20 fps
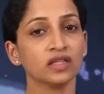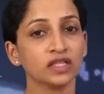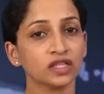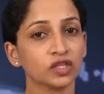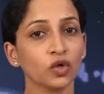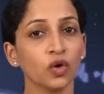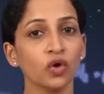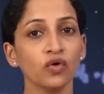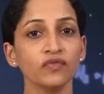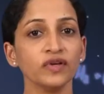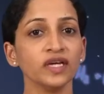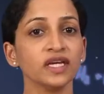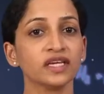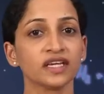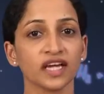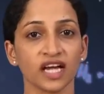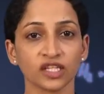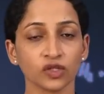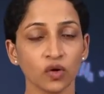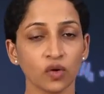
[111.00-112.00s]
Though we
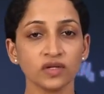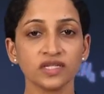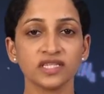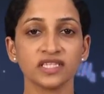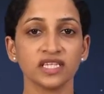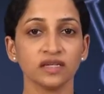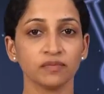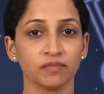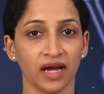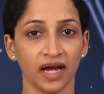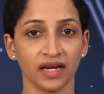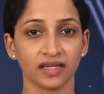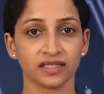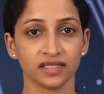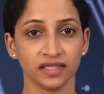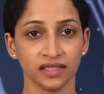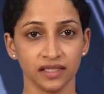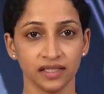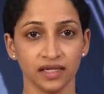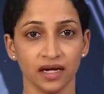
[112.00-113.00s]
cannot see
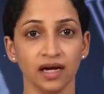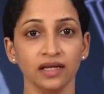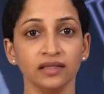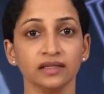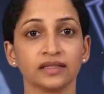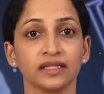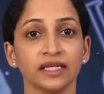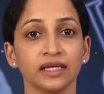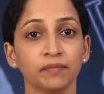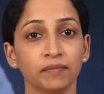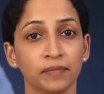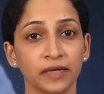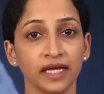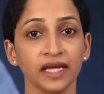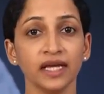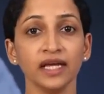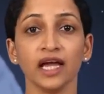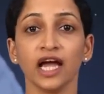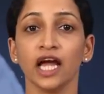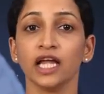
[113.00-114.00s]
bacteria, they play
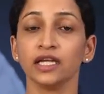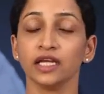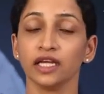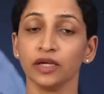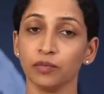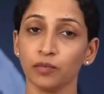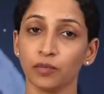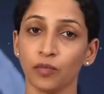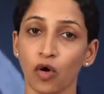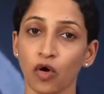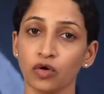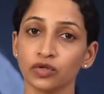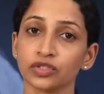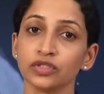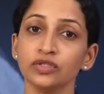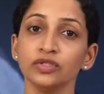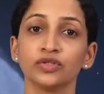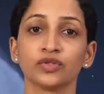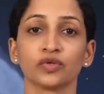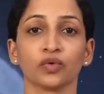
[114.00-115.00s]
an
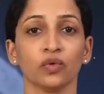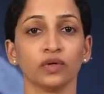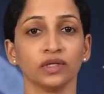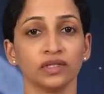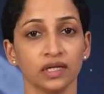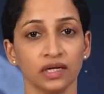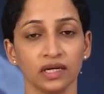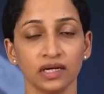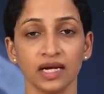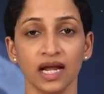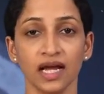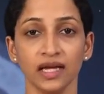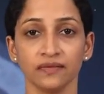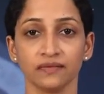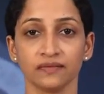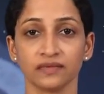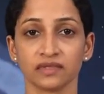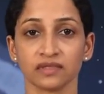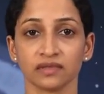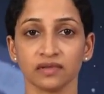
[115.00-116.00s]
important role in our
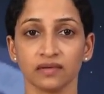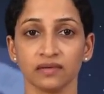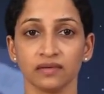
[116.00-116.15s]
lives.